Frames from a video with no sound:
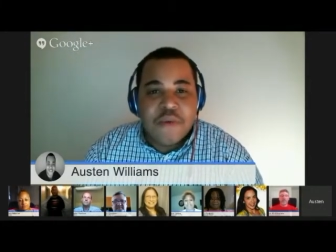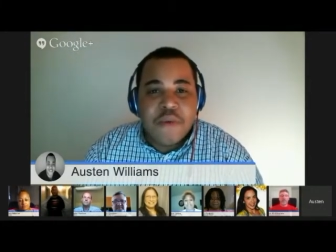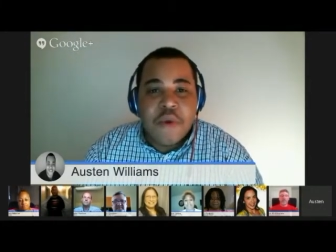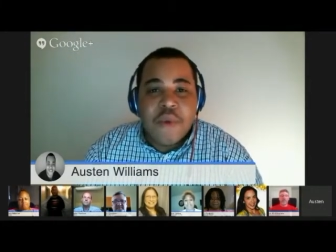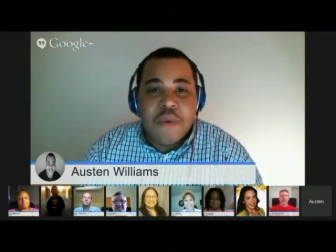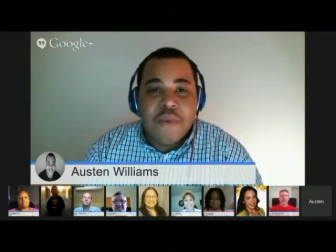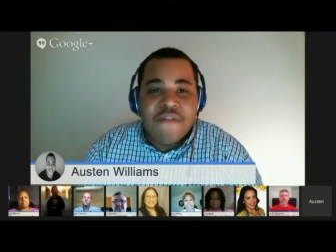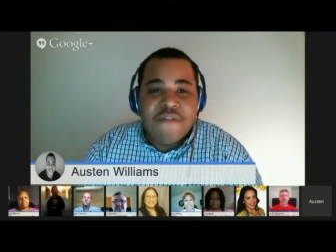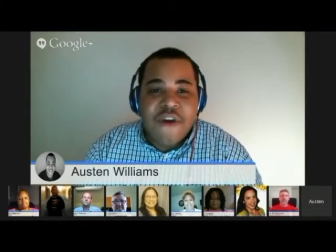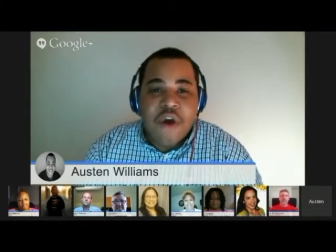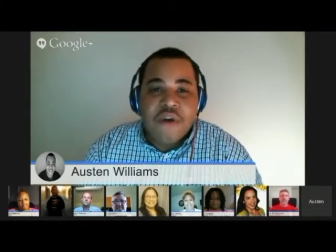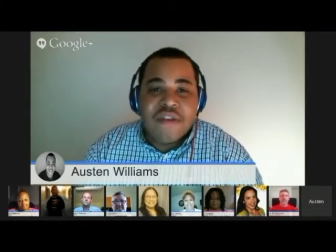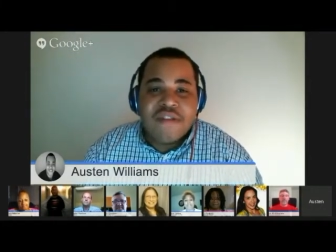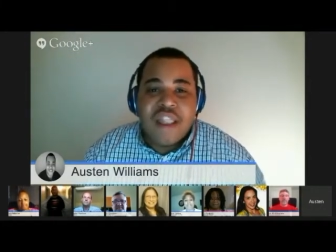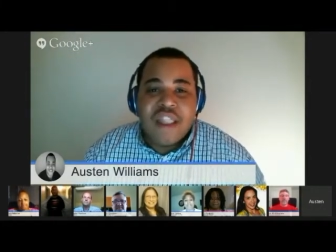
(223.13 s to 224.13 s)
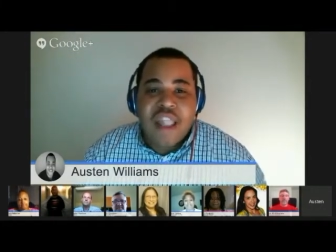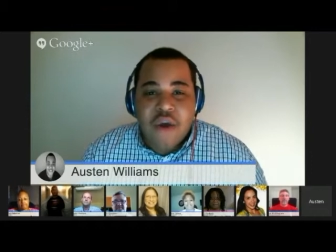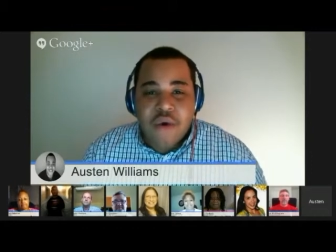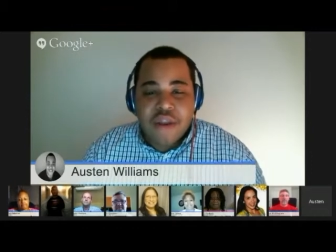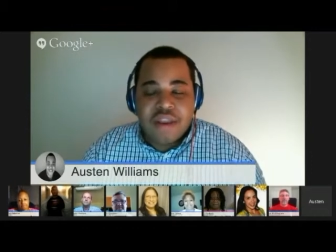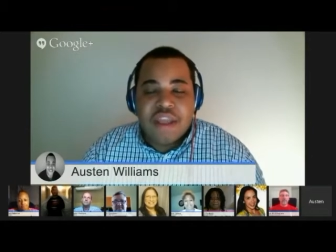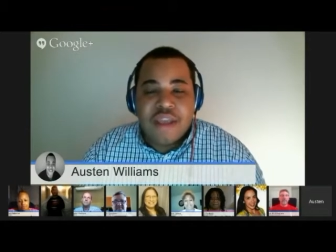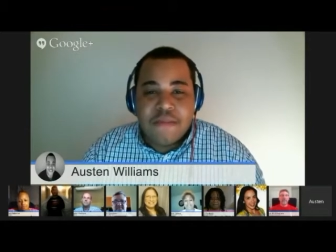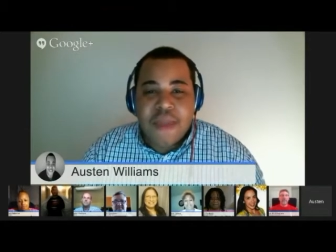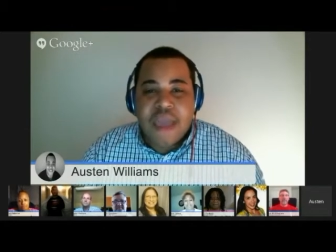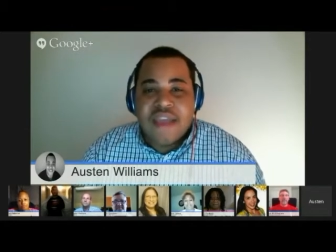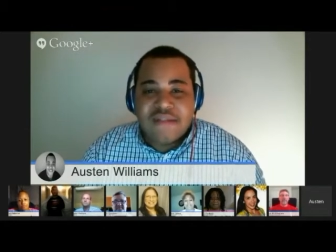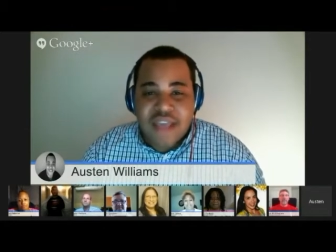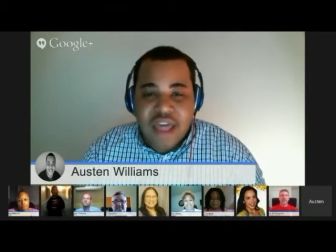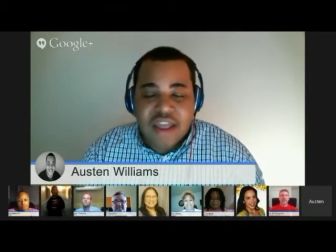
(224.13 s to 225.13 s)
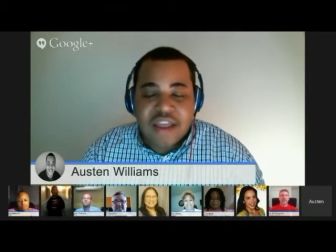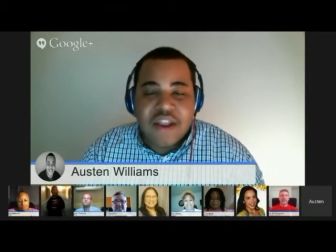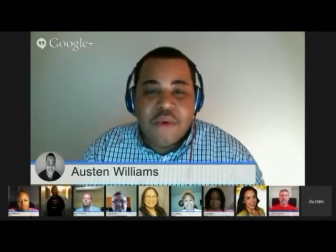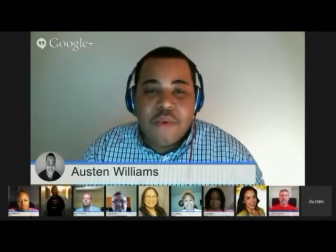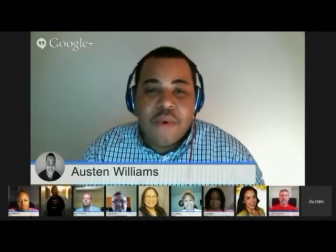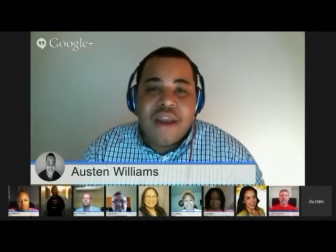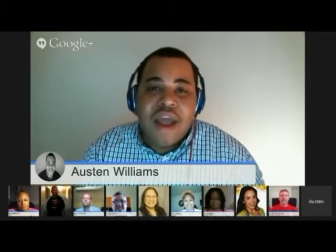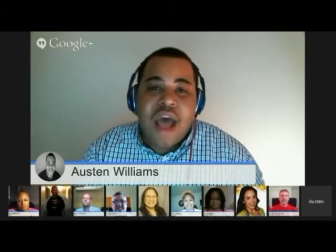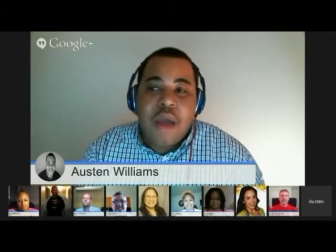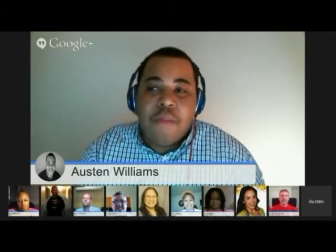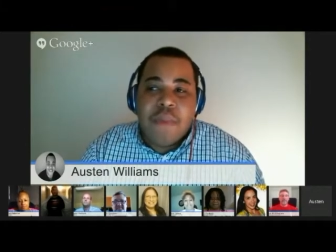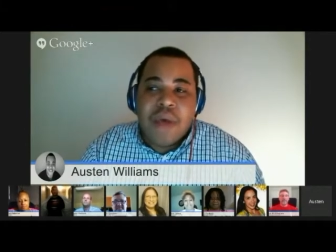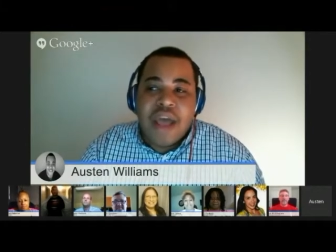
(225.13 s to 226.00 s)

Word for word: I mean, we, we focus a lot on eBay selling and whatnot,